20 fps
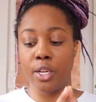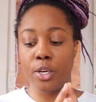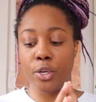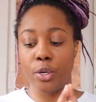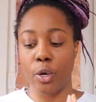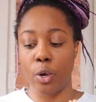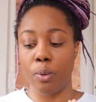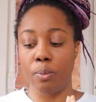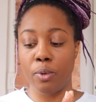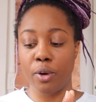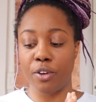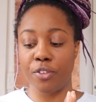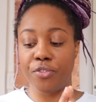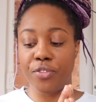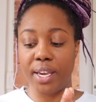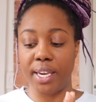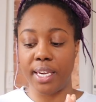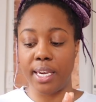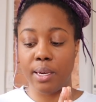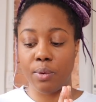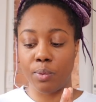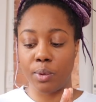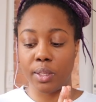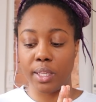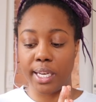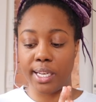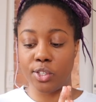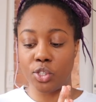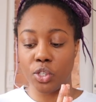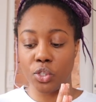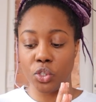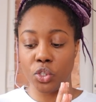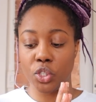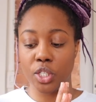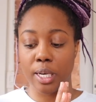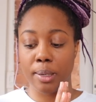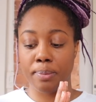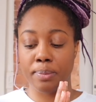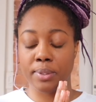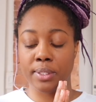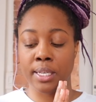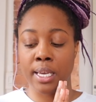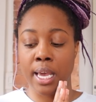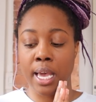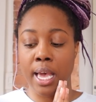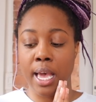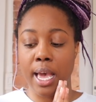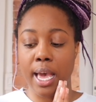No more faking relationships,